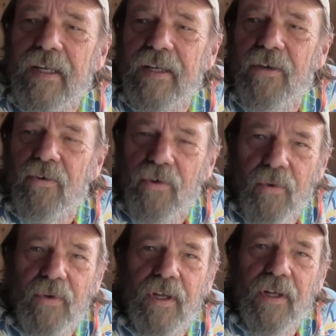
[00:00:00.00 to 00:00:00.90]
you
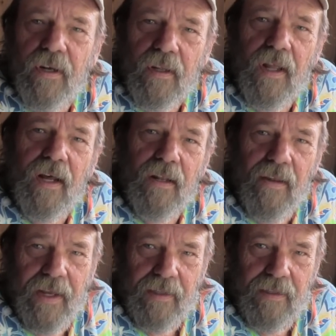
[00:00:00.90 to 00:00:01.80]
do need a lot of
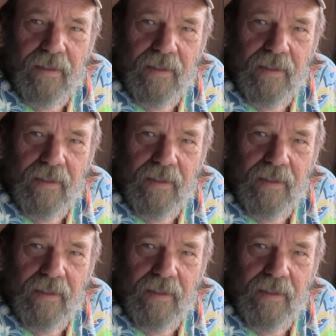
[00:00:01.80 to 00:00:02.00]
light.